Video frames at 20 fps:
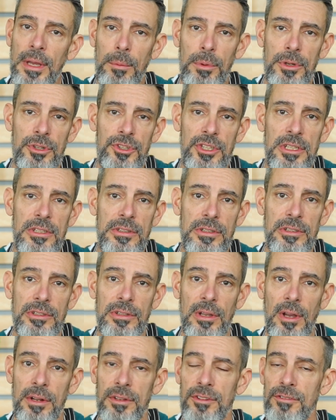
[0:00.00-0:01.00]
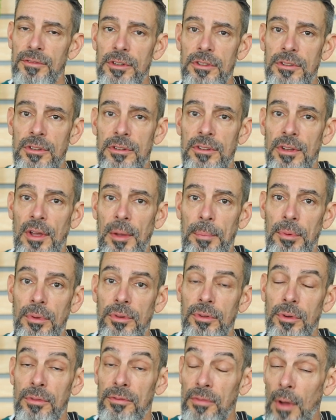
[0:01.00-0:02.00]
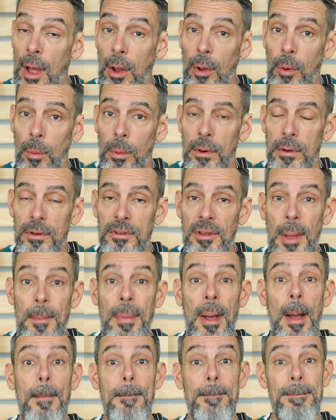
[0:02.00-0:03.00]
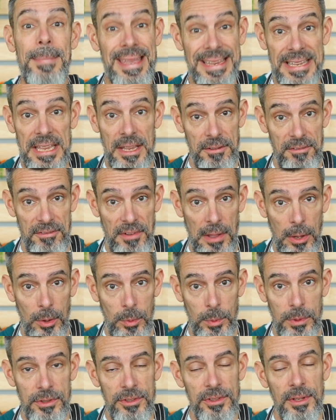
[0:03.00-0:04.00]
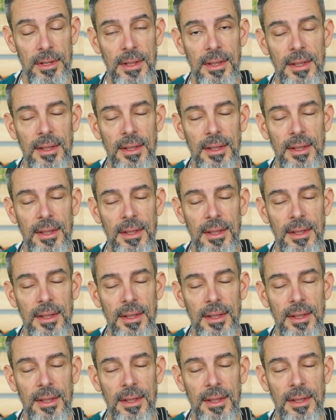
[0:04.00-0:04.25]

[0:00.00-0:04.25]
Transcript: at what Jesus taught his first disciples or followers about making followers.